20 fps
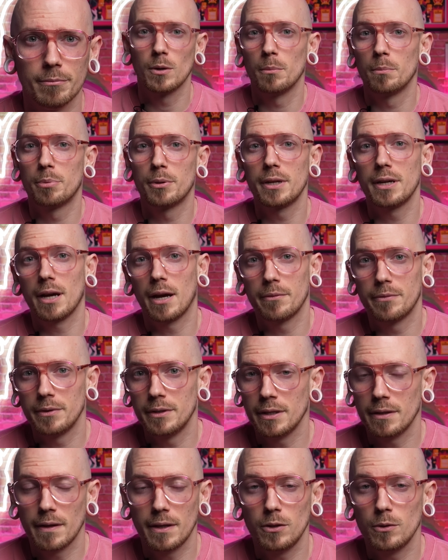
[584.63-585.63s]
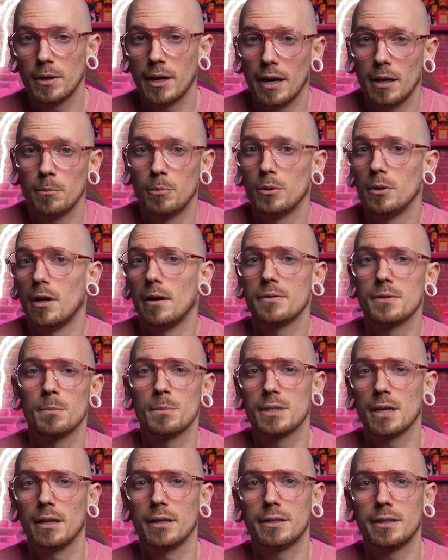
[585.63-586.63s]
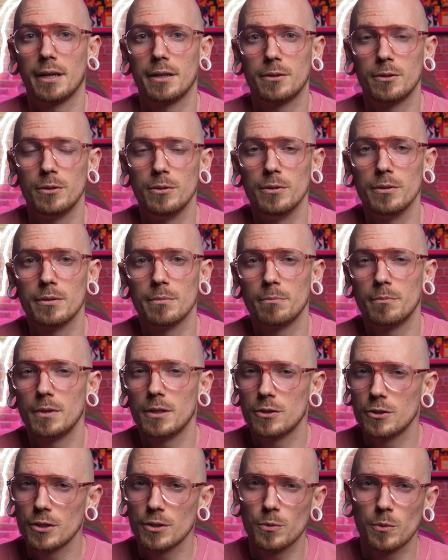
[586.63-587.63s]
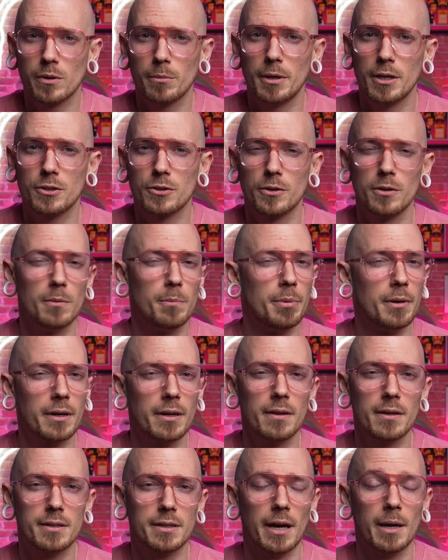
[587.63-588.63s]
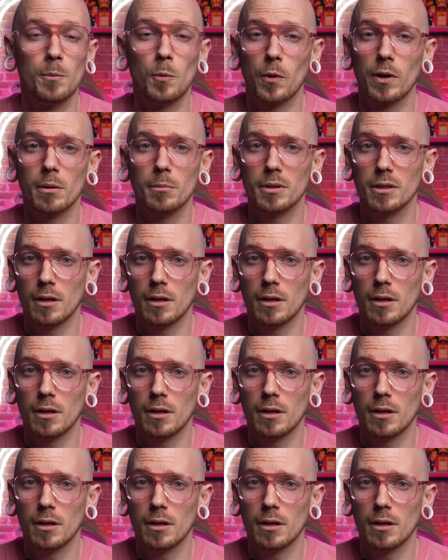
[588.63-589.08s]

So I'm pretty confident that you can pull off some solid tattoos. You just wanna make sure you put in the time where it